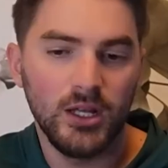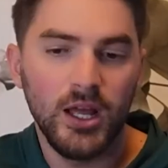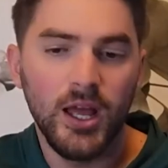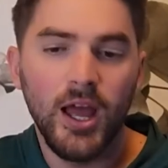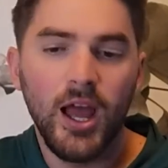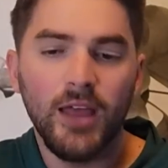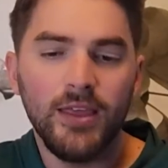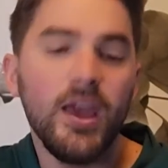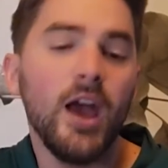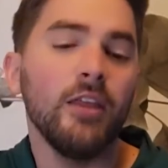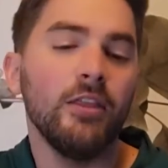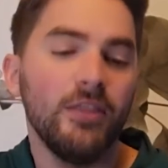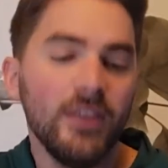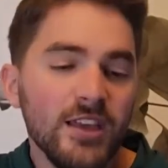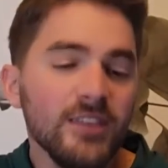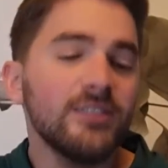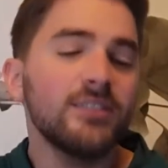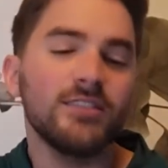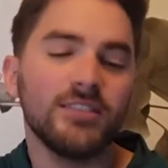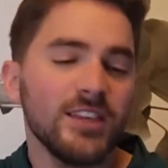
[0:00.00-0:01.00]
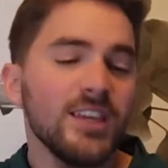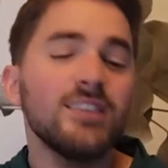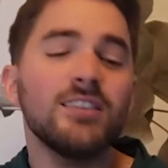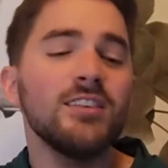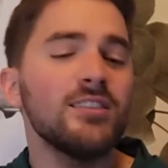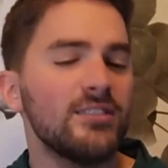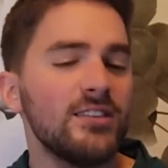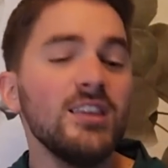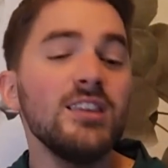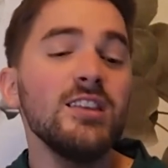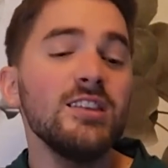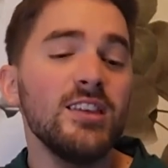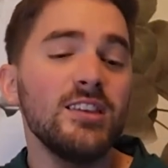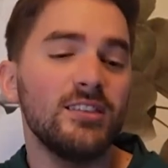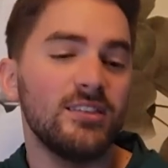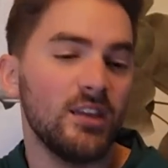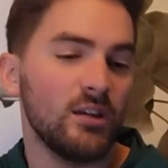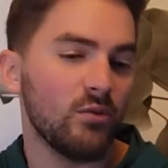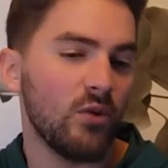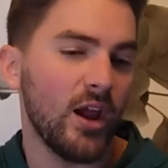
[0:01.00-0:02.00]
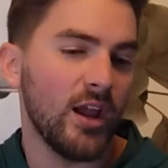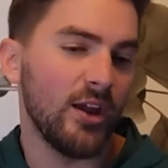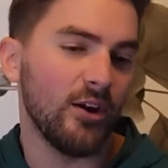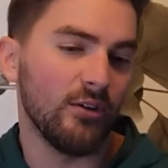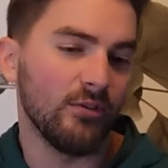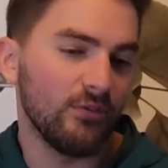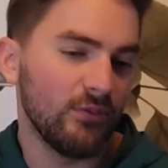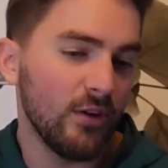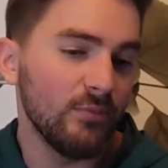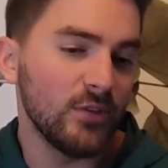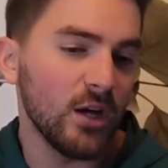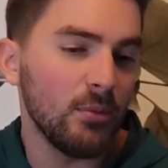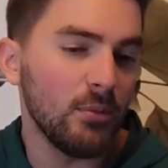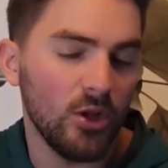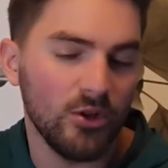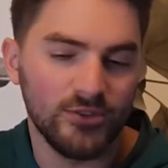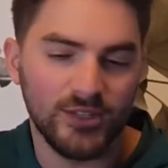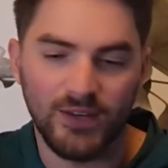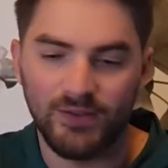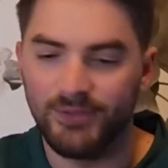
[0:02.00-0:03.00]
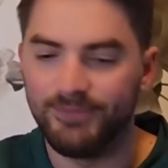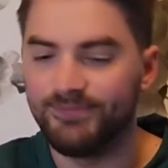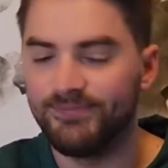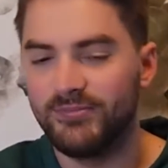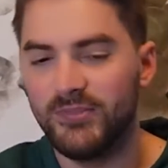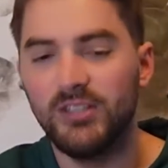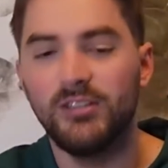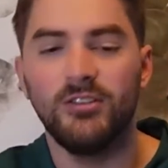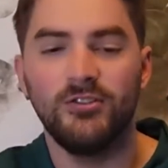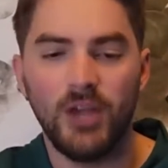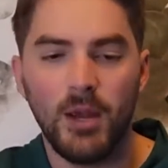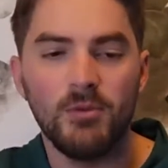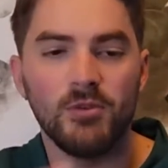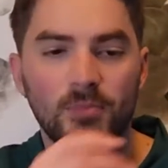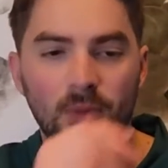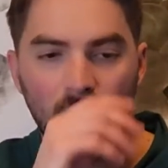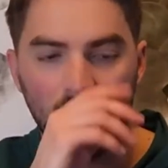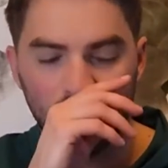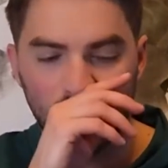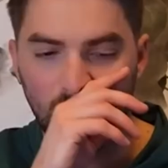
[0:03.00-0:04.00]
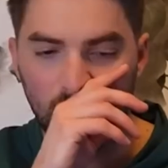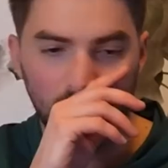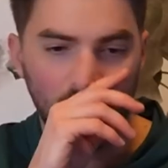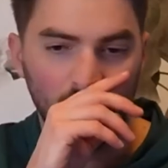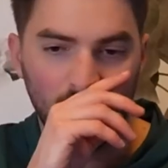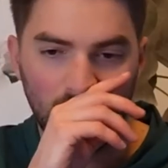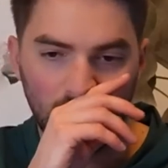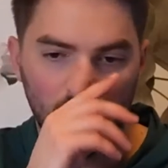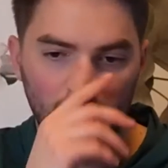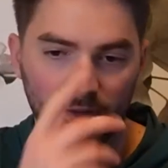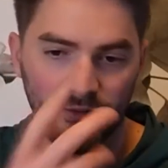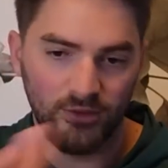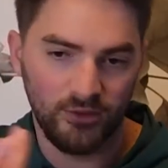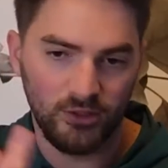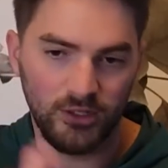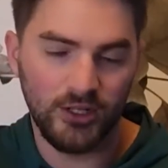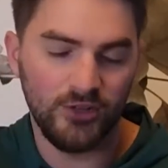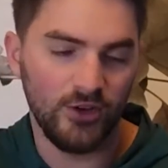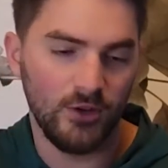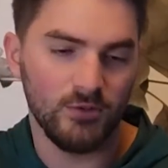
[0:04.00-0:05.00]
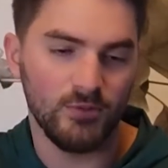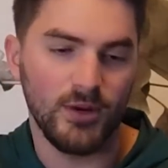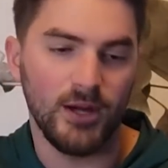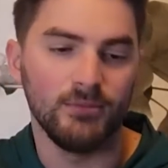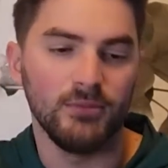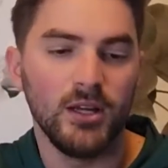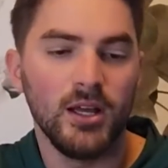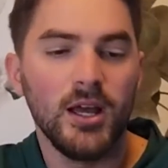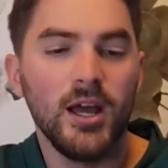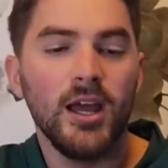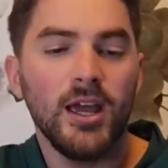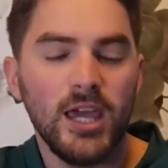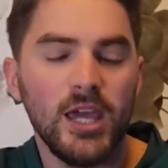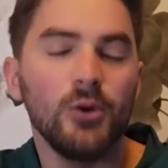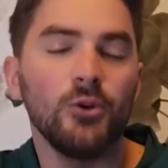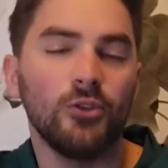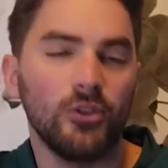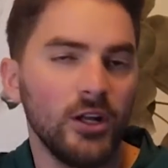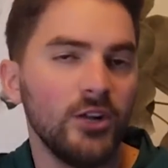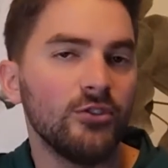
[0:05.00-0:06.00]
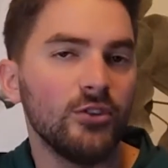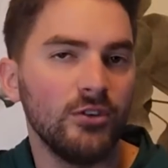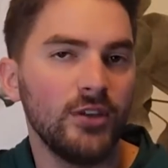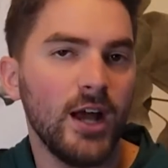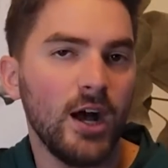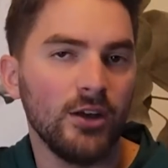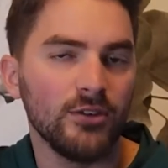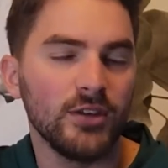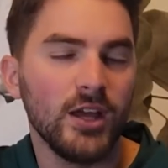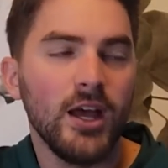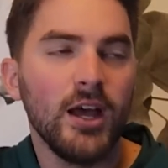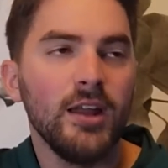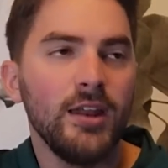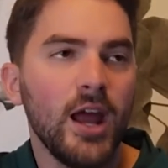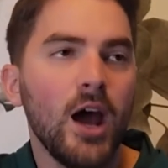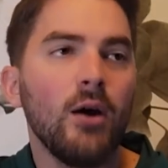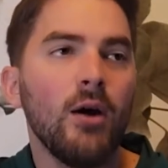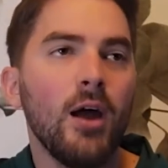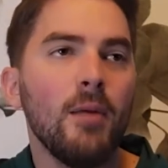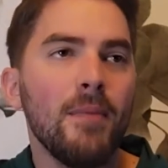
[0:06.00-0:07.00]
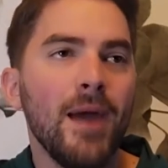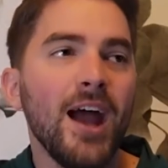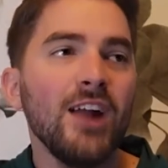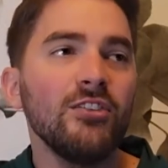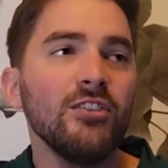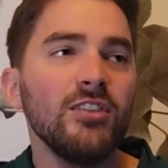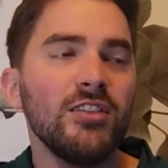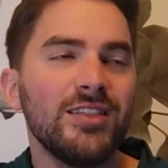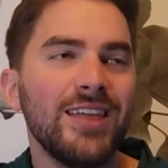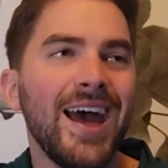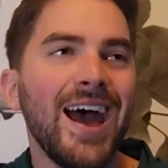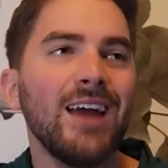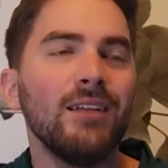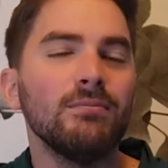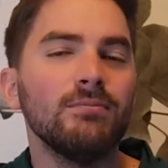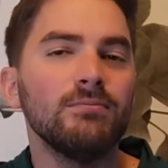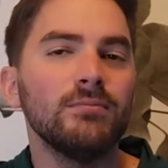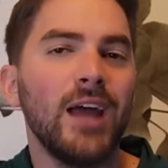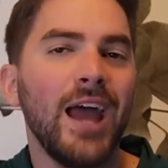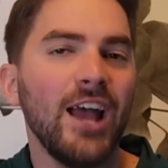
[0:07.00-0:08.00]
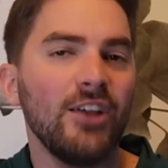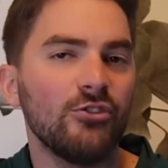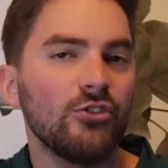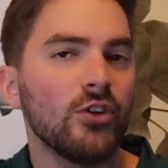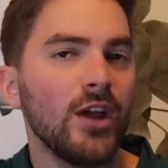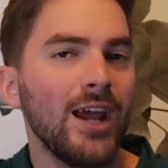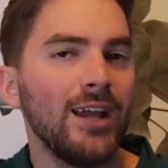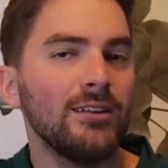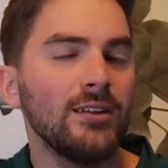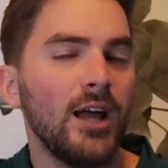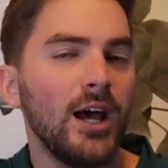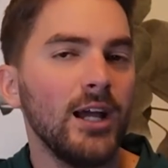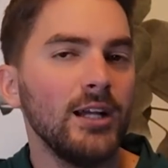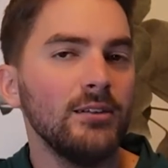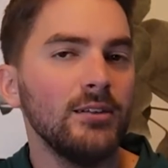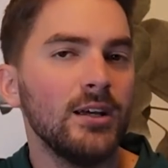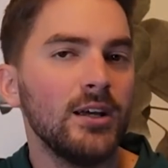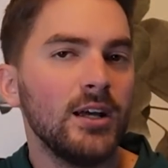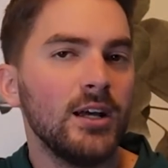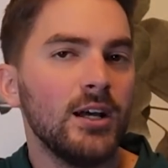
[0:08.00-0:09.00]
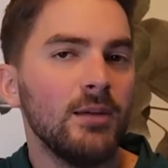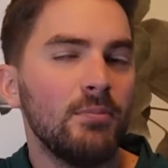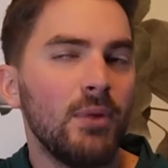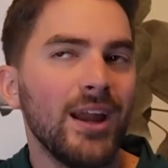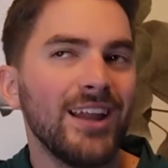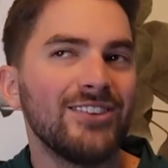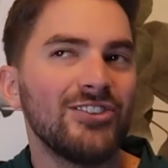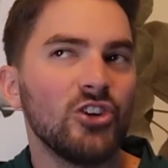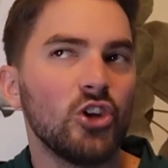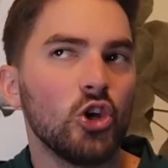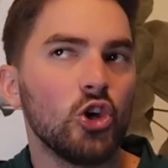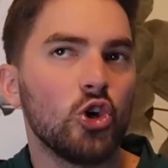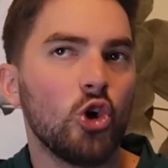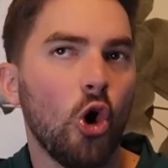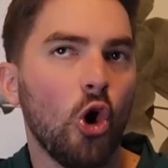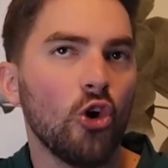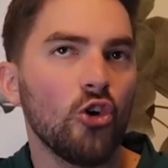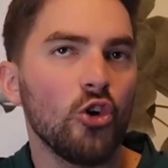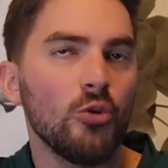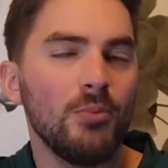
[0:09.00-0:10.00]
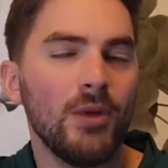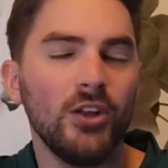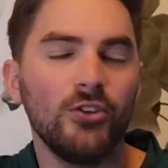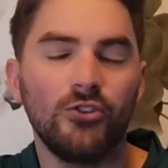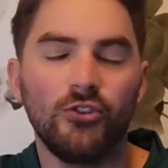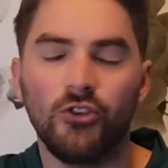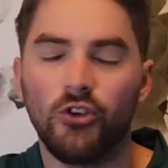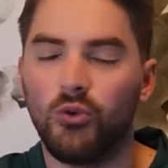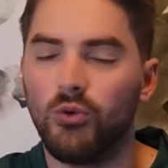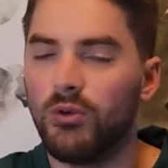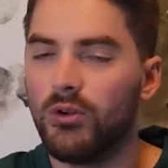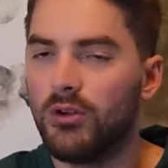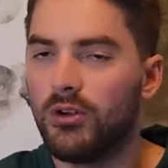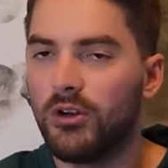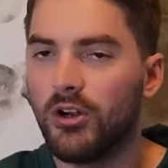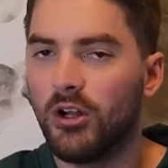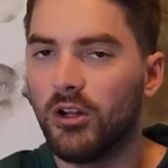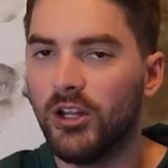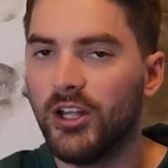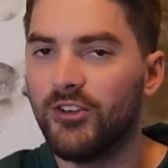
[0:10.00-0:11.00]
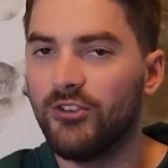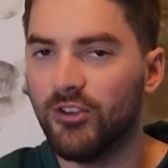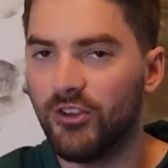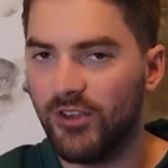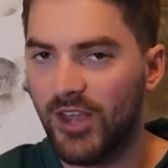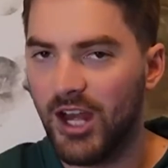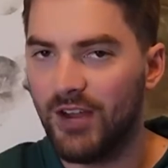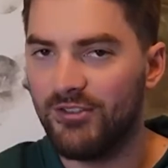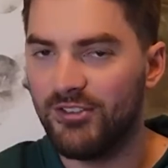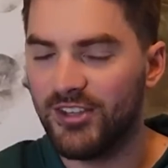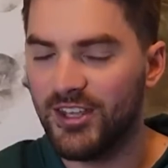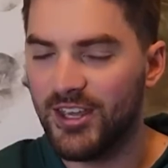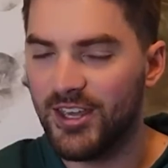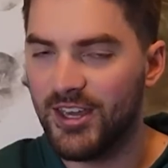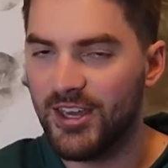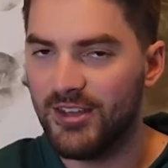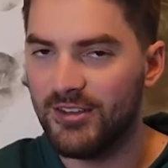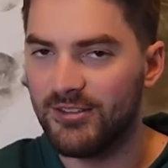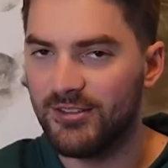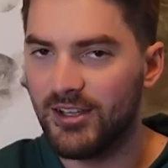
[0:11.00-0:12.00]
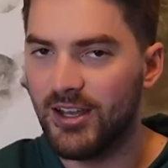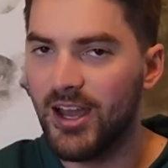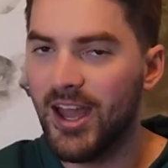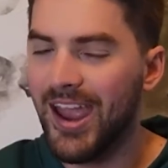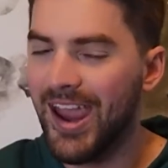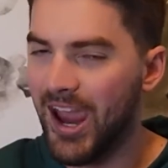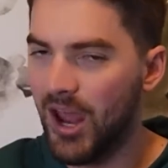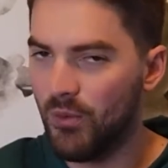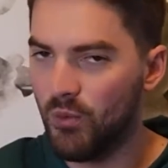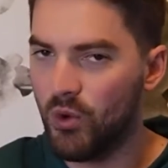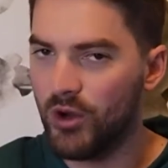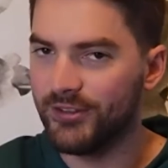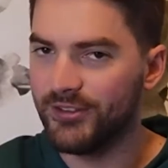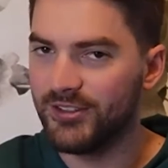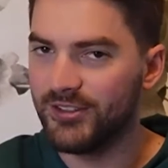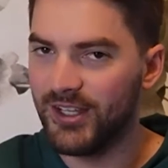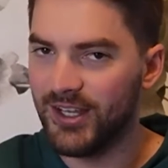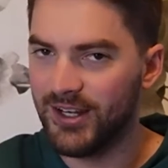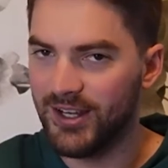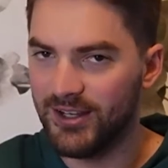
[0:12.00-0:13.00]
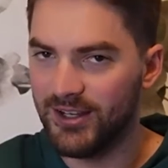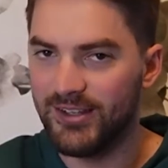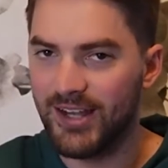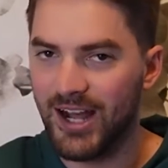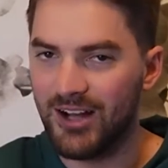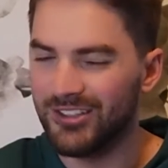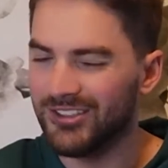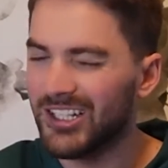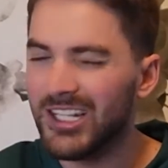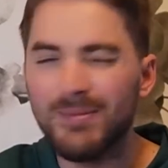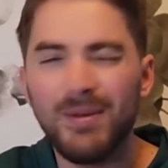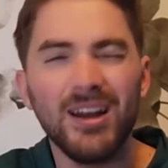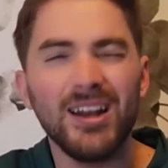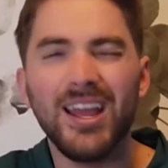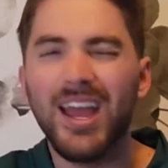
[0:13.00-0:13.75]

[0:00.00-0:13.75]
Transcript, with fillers: Yeah, this is it right here from 007. This is James Bond talking right here. This is literally James Bond. Eagles clinch in Dallas. Now imagine that as your headline, but it's Gardner Minshew clinches NFC East and 1 seed in Dallas. Talk about